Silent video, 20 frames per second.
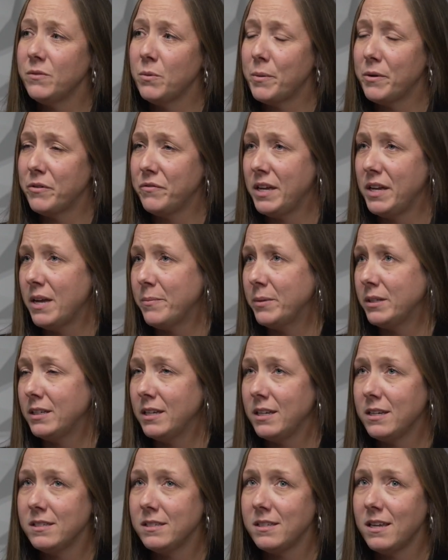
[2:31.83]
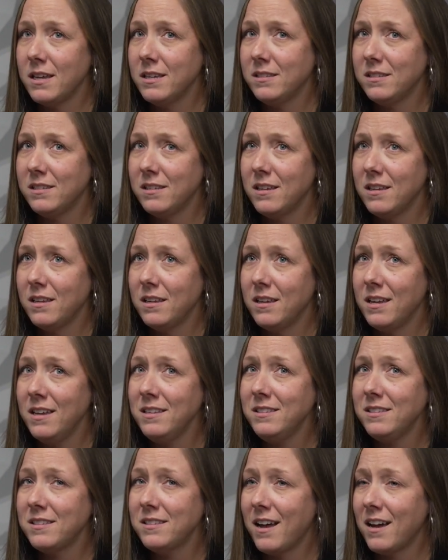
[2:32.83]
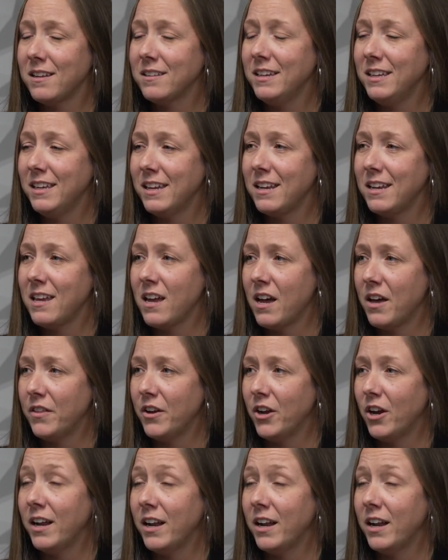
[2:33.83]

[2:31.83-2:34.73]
from our families, it's not like any other.